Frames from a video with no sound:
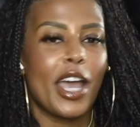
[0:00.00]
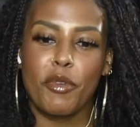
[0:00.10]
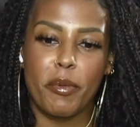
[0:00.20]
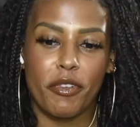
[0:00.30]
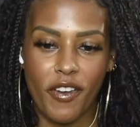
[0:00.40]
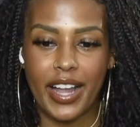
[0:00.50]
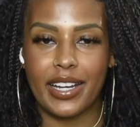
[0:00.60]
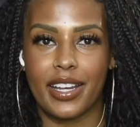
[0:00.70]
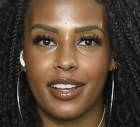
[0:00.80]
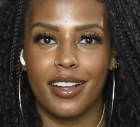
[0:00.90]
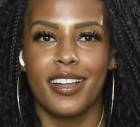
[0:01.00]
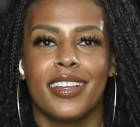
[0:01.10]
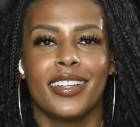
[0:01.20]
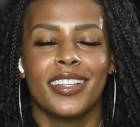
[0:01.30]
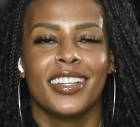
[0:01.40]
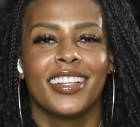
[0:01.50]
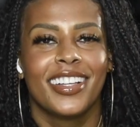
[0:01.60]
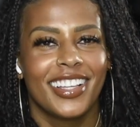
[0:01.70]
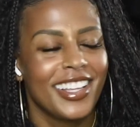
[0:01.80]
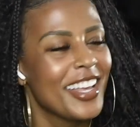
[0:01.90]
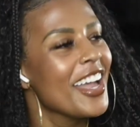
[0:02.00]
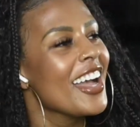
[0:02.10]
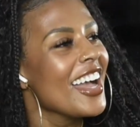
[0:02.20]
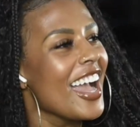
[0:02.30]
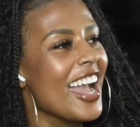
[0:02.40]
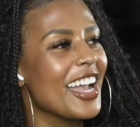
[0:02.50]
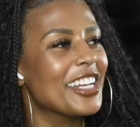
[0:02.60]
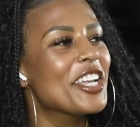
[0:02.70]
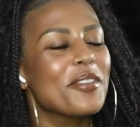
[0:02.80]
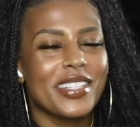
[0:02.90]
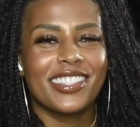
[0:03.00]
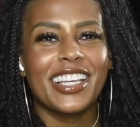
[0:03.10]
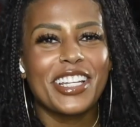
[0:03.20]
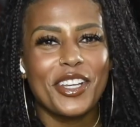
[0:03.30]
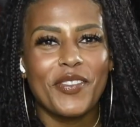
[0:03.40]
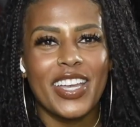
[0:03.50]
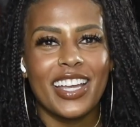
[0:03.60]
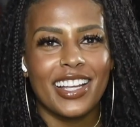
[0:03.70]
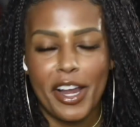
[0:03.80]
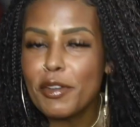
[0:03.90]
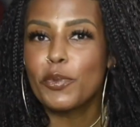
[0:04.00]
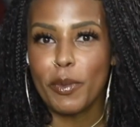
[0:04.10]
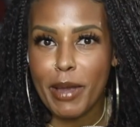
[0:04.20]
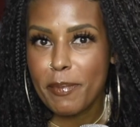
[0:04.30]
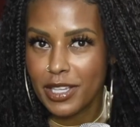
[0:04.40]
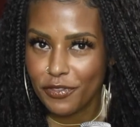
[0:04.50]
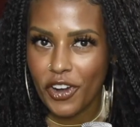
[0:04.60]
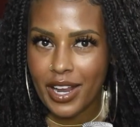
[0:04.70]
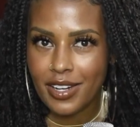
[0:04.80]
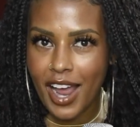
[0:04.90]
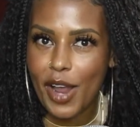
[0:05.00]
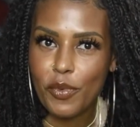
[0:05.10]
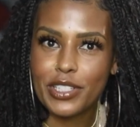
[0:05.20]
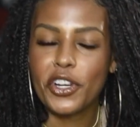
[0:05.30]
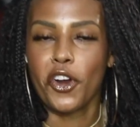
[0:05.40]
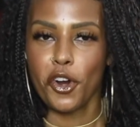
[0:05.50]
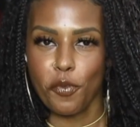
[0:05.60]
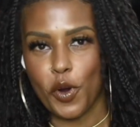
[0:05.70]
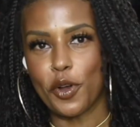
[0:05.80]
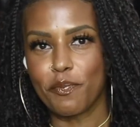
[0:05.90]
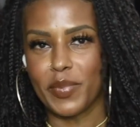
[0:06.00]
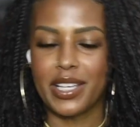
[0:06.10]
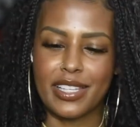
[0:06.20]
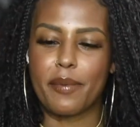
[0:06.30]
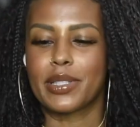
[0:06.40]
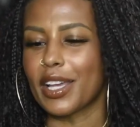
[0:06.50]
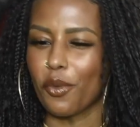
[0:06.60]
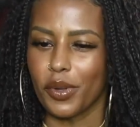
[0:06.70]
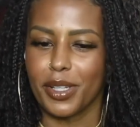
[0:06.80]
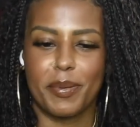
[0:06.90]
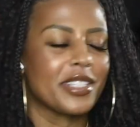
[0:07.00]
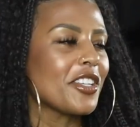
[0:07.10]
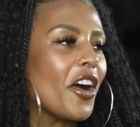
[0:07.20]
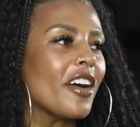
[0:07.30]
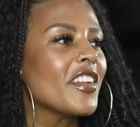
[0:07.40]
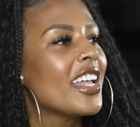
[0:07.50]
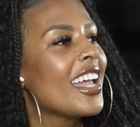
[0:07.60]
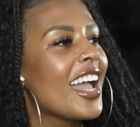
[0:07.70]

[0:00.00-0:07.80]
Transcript: And we were fighting. And he was sending me, I was with my best friend. I went to her room because I was really pissed off.